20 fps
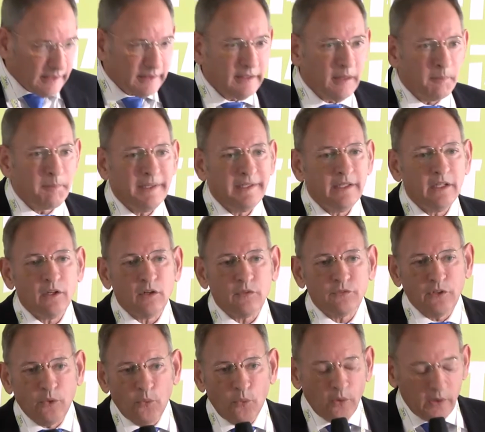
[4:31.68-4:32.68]
The meaning of
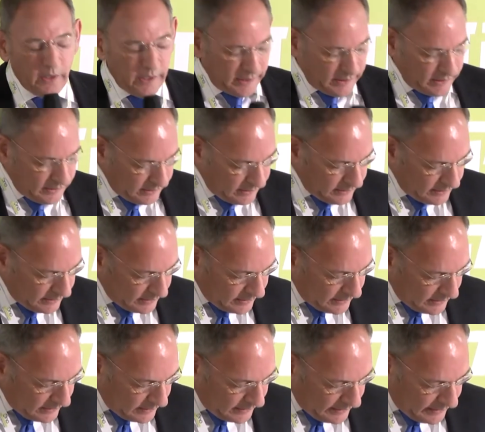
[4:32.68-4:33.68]
the ruling
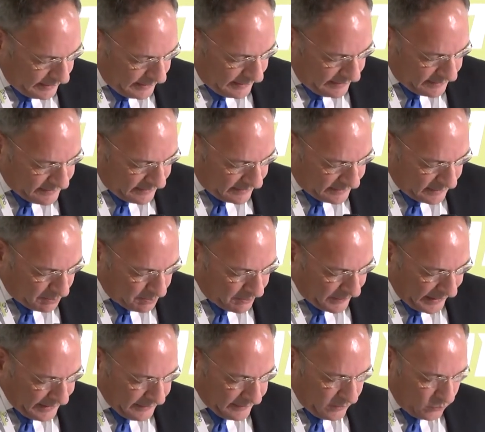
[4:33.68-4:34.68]
is that the
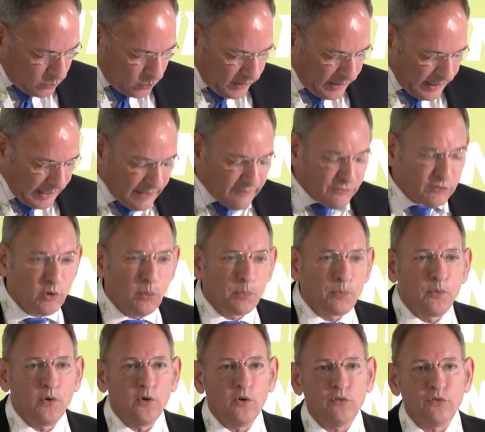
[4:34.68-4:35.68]
plaintiff will have to
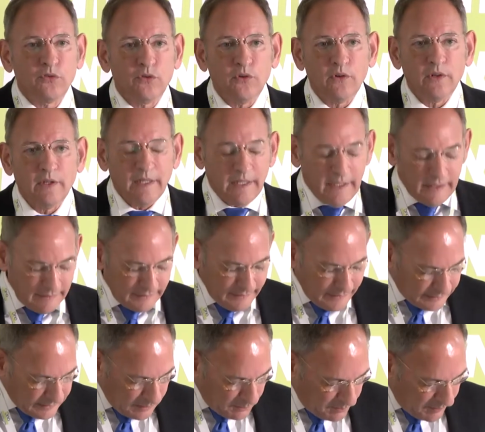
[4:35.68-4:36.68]
prove
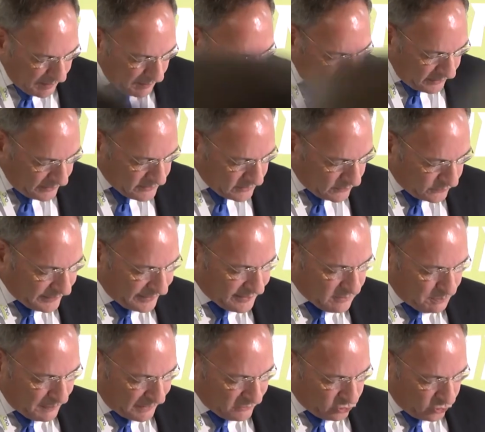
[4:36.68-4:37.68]
that the members of the
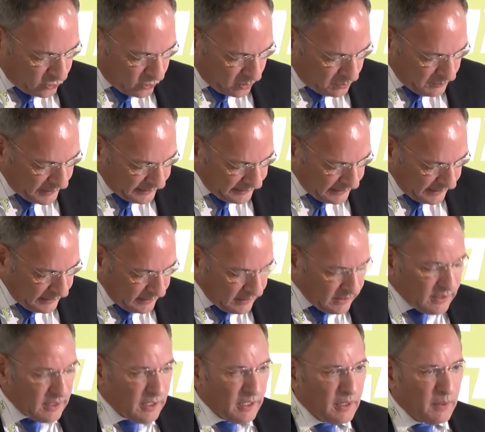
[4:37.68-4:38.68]
special committee
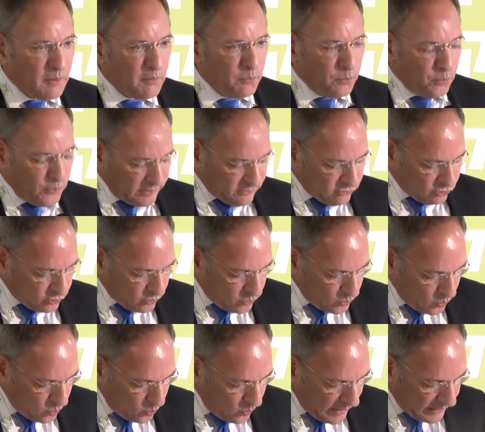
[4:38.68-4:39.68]
breached
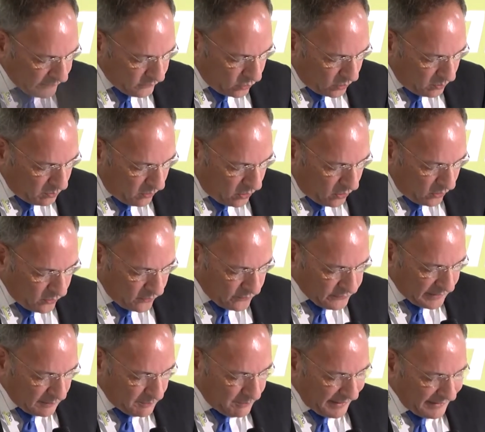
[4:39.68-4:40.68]
one or more of
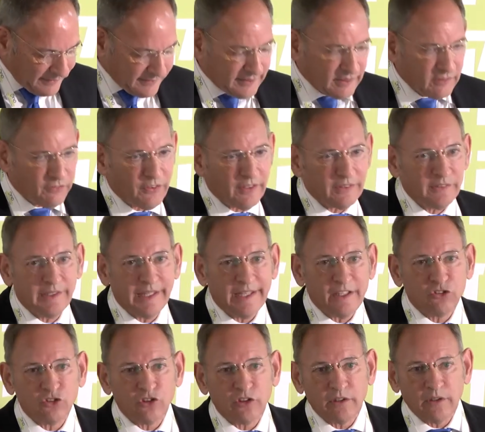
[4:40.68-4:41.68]
the basic
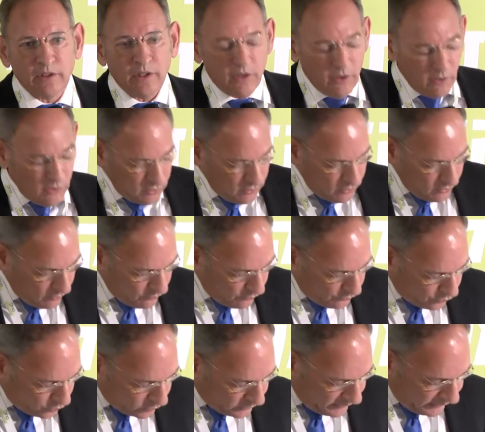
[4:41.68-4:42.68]
foundation
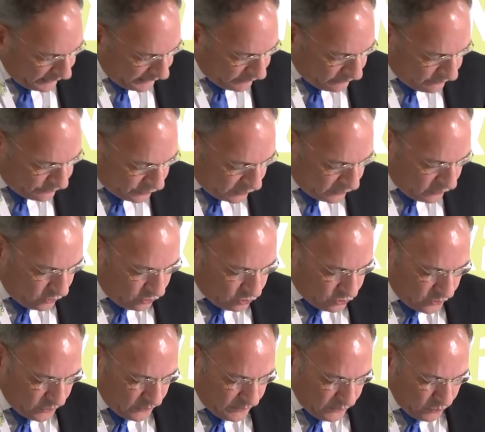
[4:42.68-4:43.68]
for their
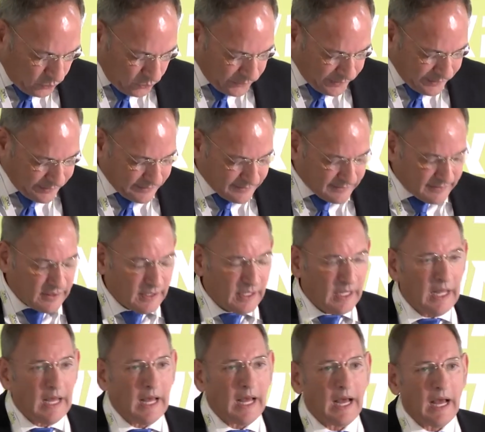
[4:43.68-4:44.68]
fiduciary duties,
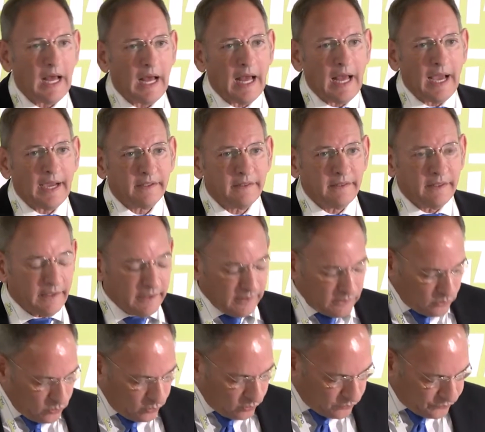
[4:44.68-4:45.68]
acting in
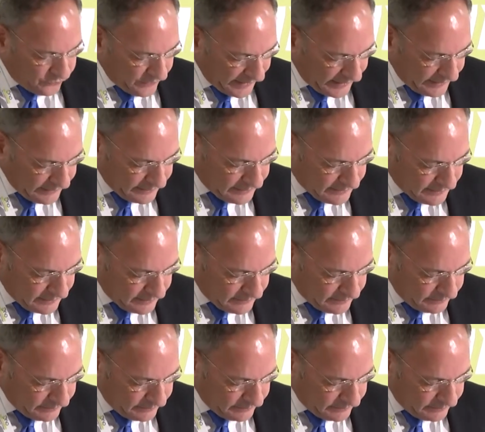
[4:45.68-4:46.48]
good faith,